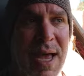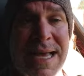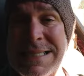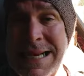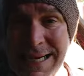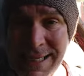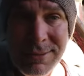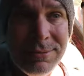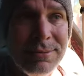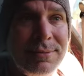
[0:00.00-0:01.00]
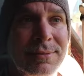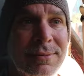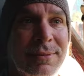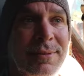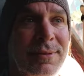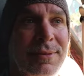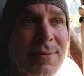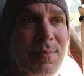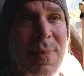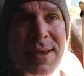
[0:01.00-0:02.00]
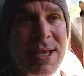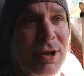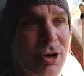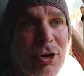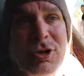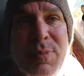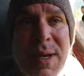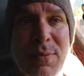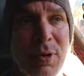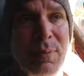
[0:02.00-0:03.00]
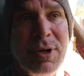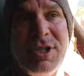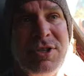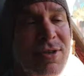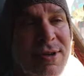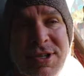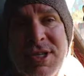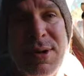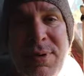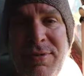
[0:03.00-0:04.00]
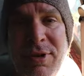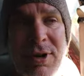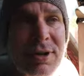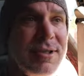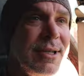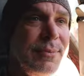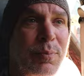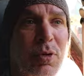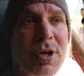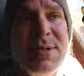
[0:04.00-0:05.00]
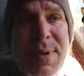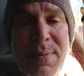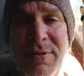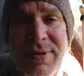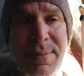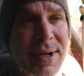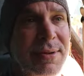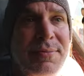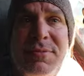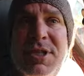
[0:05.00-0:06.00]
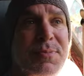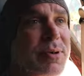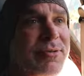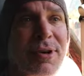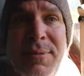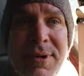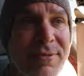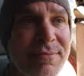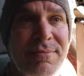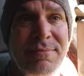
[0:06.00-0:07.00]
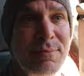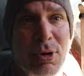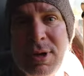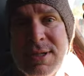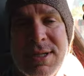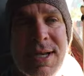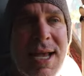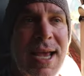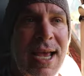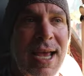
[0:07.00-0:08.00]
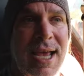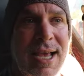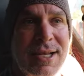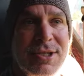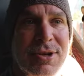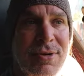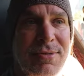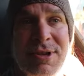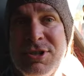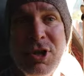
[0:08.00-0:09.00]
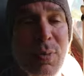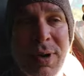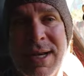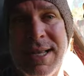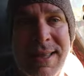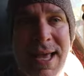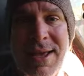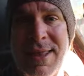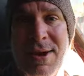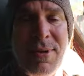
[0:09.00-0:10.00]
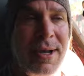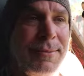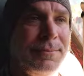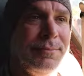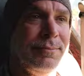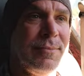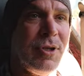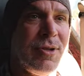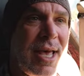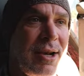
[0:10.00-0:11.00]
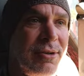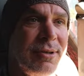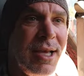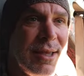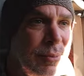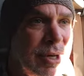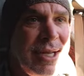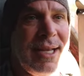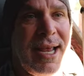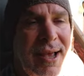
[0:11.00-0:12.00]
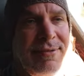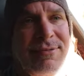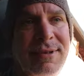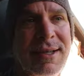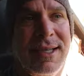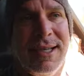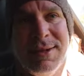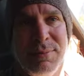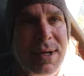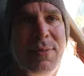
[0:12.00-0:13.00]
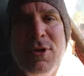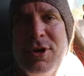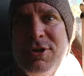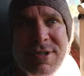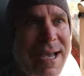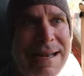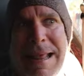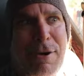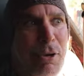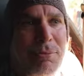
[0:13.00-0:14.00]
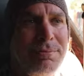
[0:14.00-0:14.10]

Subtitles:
identity, making girls be more butch so they're just gonna prefer girls, and boys be more feminine, just preferring boys. And so there's no breeding that way. So that'll cut the breeding in half and bring more to your side, I don't